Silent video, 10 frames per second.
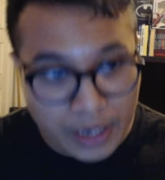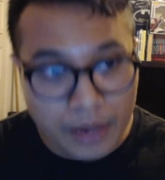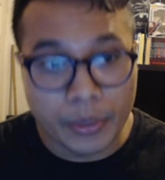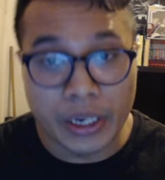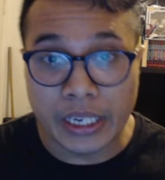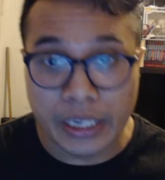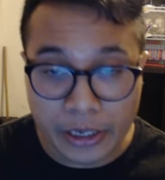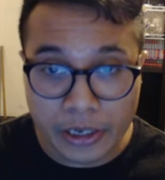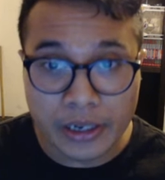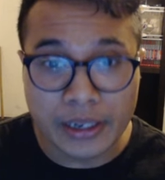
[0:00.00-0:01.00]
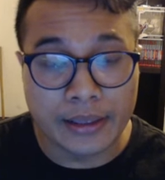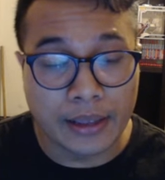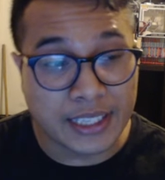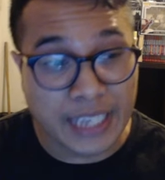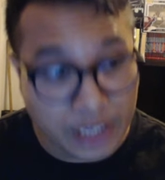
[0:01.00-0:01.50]
But here in
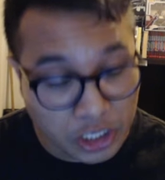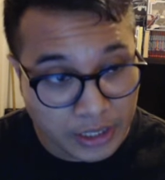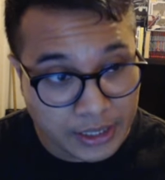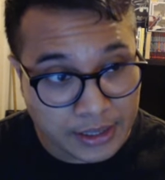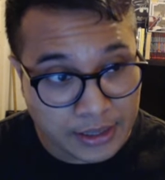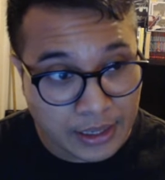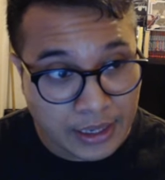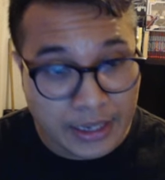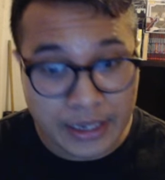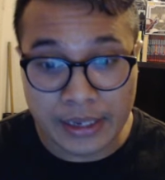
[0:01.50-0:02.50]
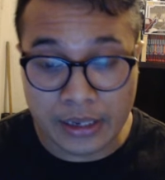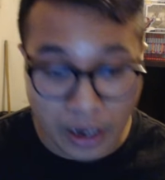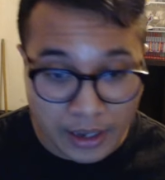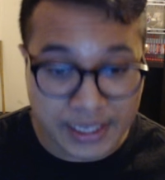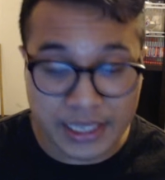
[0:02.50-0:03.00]
Los Angeles, it
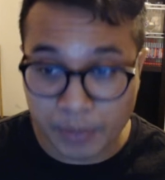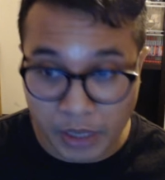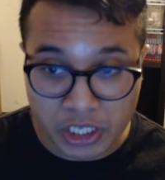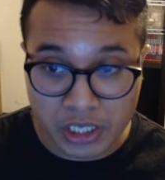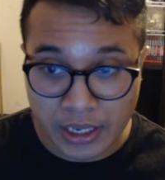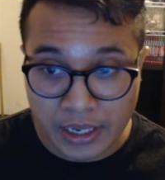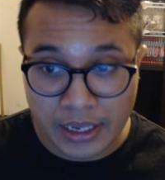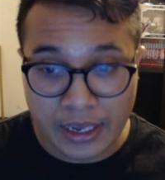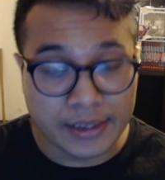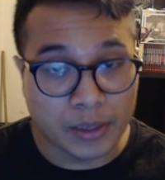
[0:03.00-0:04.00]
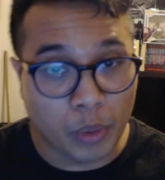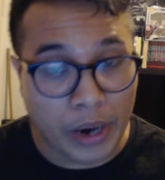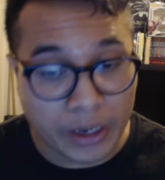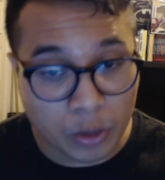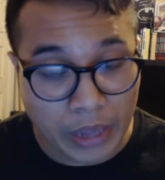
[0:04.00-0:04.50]
costs as much as a
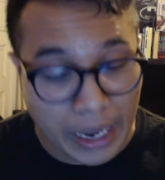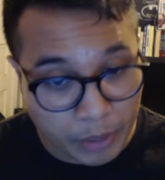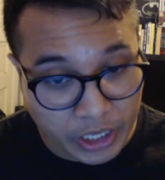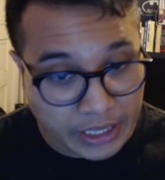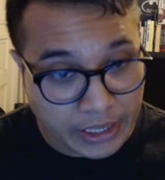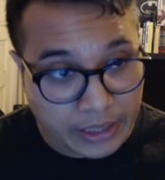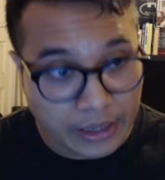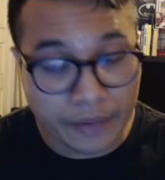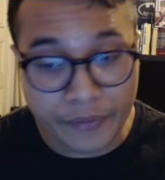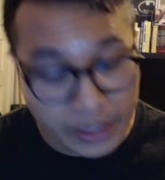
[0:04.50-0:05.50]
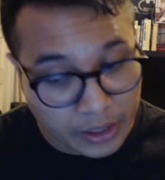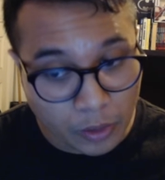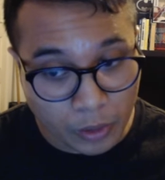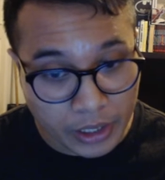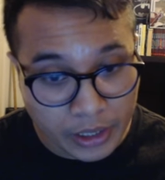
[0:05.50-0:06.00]
brand new Lamborghini
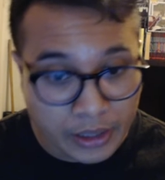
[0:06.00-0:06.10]
Aventador